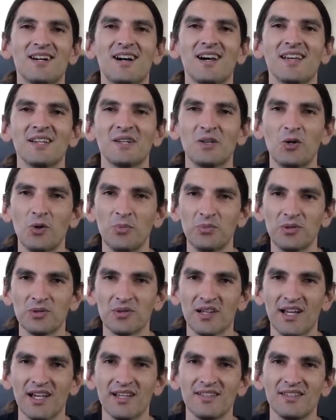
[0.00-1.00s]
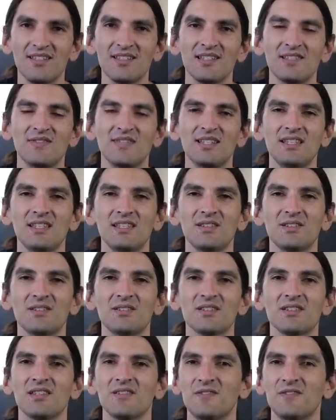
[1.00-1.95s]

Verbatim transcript: I hope you liked this video.